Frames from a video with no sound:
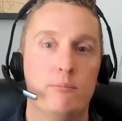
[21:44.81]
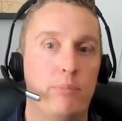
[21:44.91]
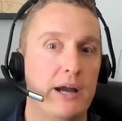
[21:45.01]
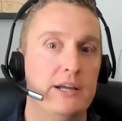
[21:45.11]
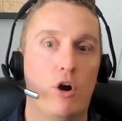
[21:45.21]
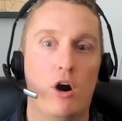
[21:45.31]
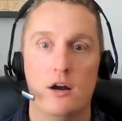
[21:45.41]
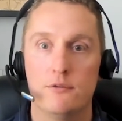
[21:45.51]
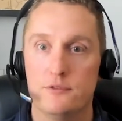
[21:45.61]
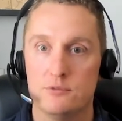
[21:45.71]
bite
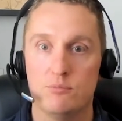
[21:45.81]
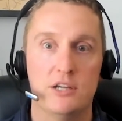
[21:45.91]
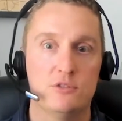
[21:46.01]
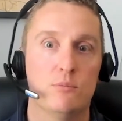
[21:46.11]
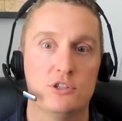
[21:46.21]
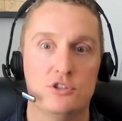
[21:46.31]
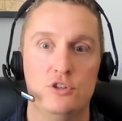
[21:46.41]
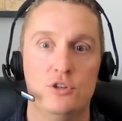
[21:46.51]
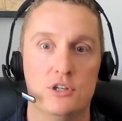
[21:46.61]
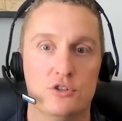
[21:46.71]
off as much as
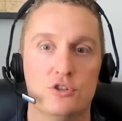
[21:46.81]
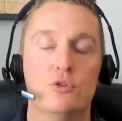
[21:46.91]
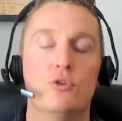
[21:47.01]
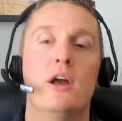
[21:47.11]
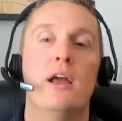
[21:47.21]
you can chew,